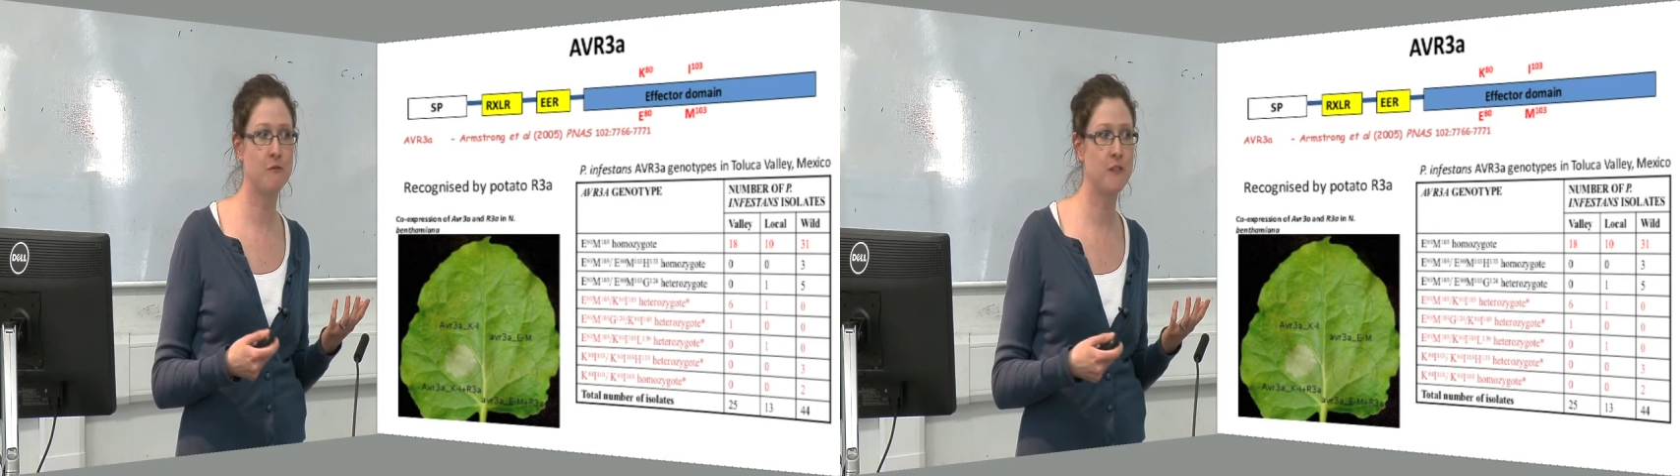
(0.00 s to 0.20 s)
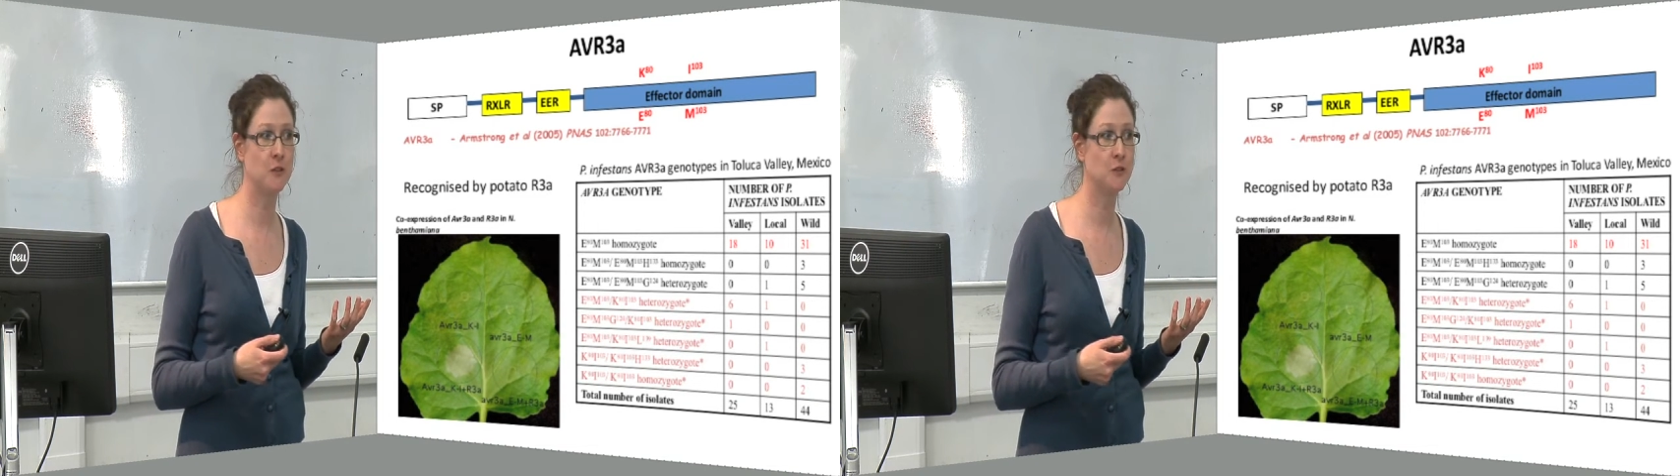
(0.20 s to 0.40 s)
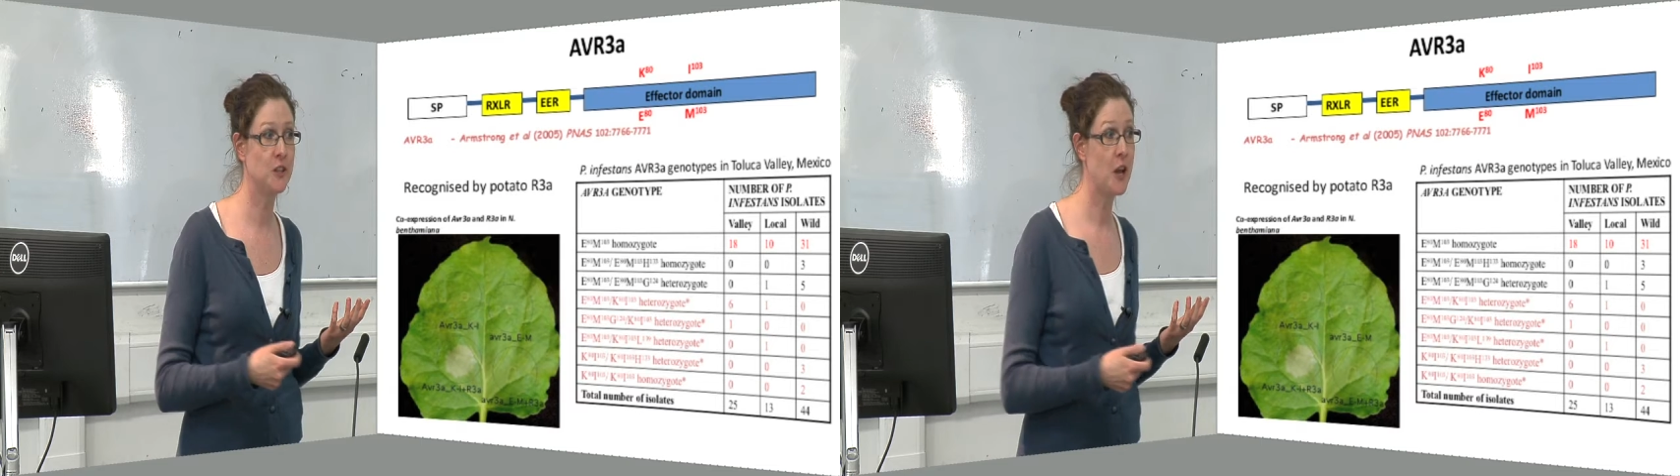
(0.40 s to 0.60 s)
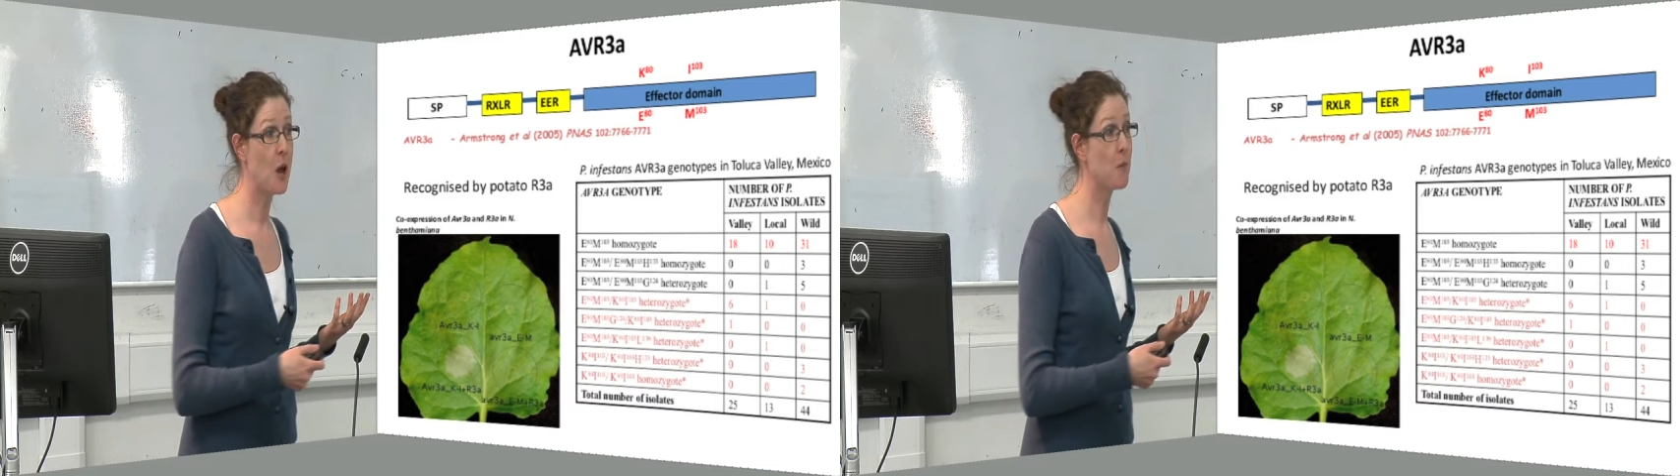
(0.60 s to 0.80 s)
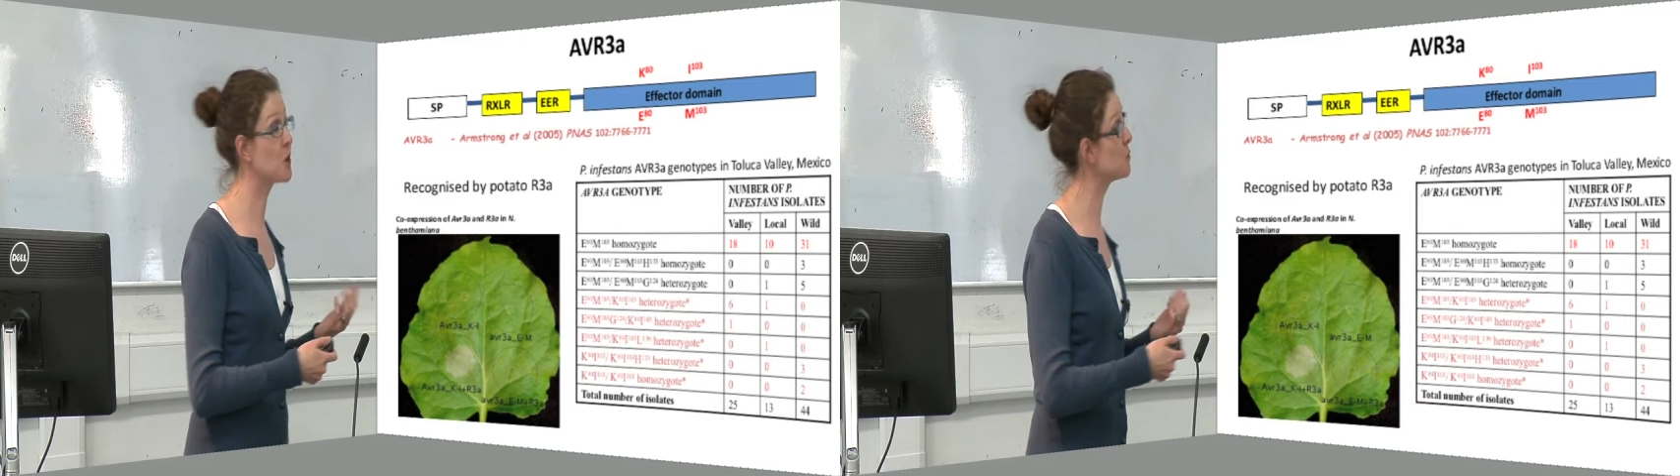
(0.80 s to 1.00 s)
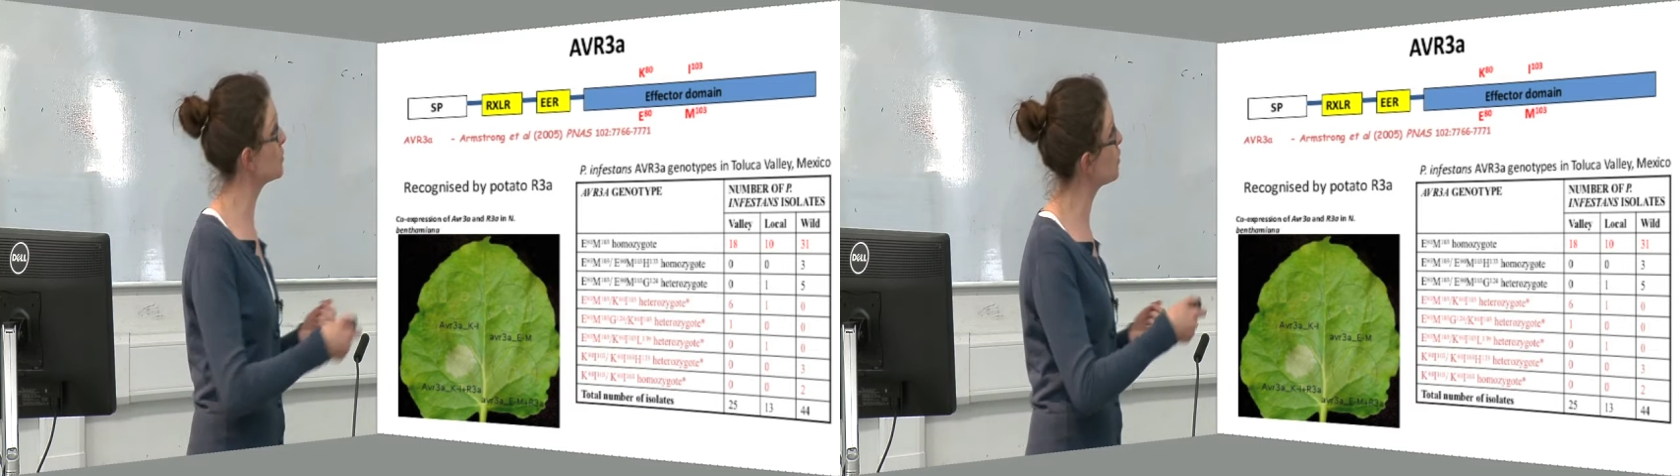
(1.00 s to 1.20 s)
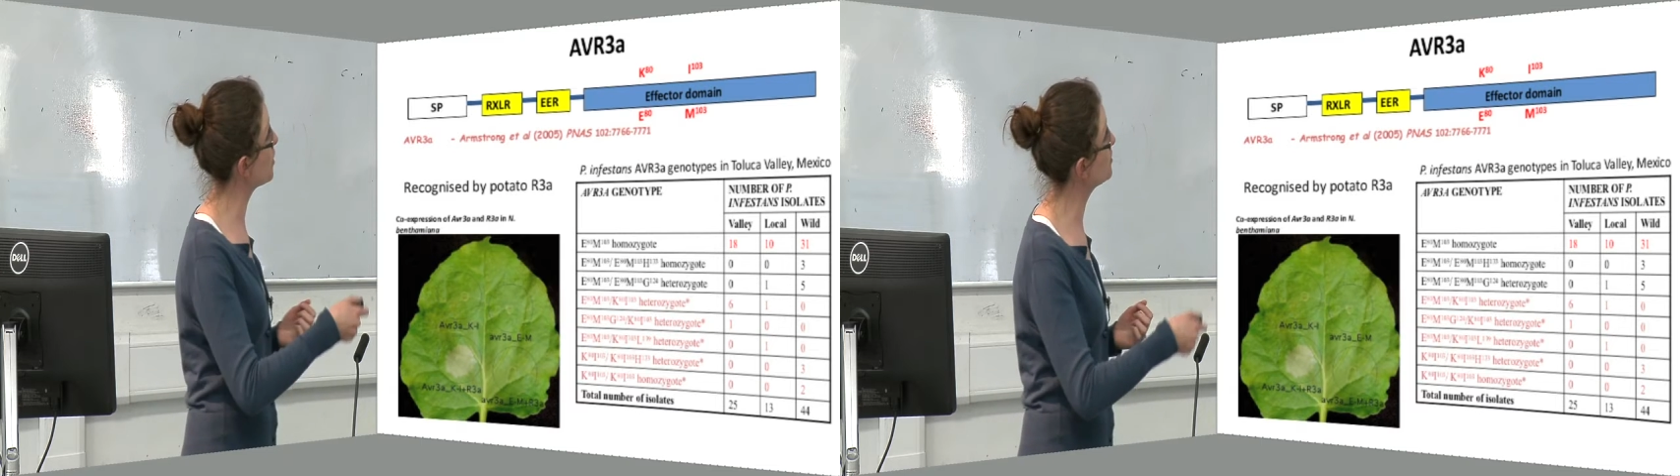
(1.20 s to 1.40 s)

field, because we're not